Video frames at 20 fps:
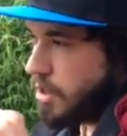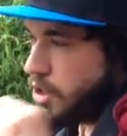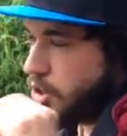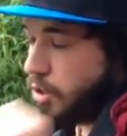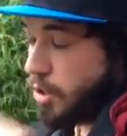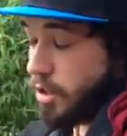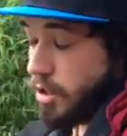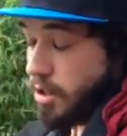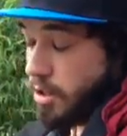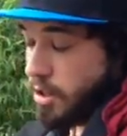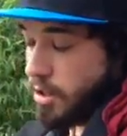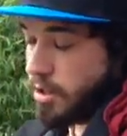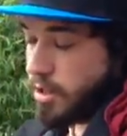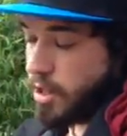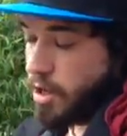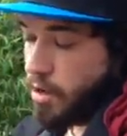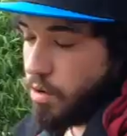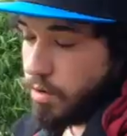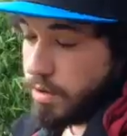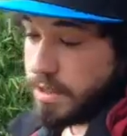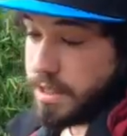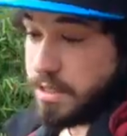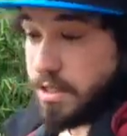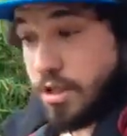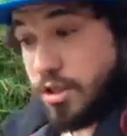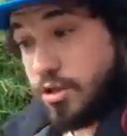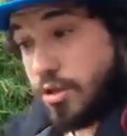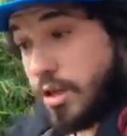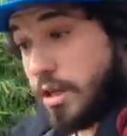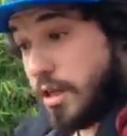driller goes in
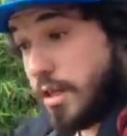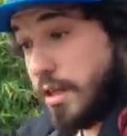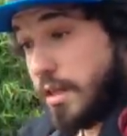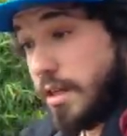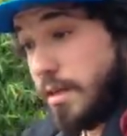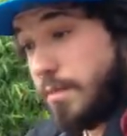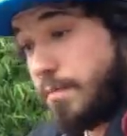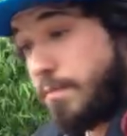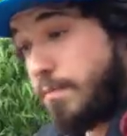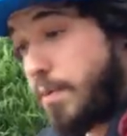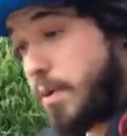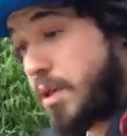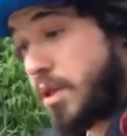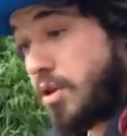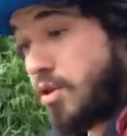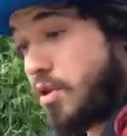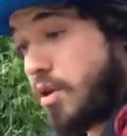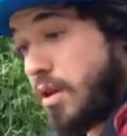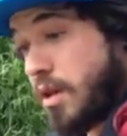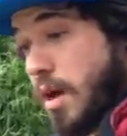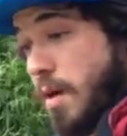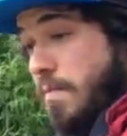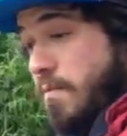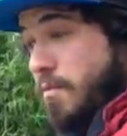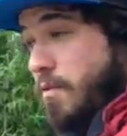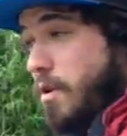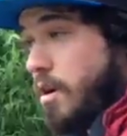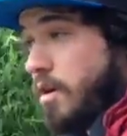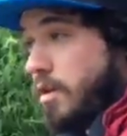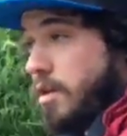the drill, put the drill up
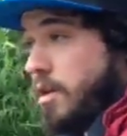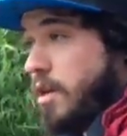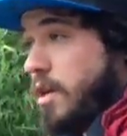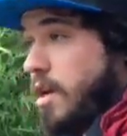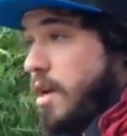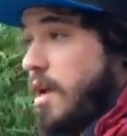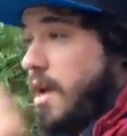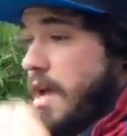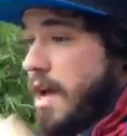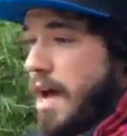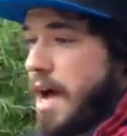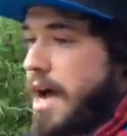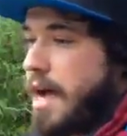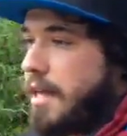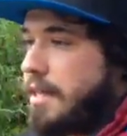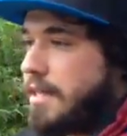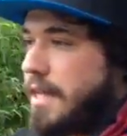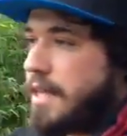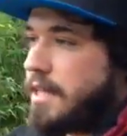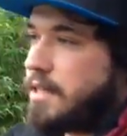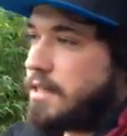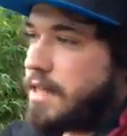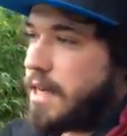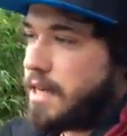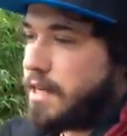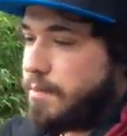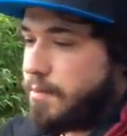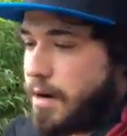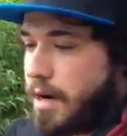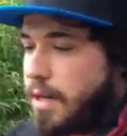front. I take the
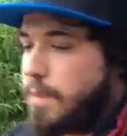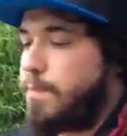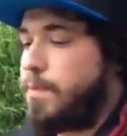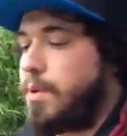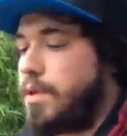dynamite,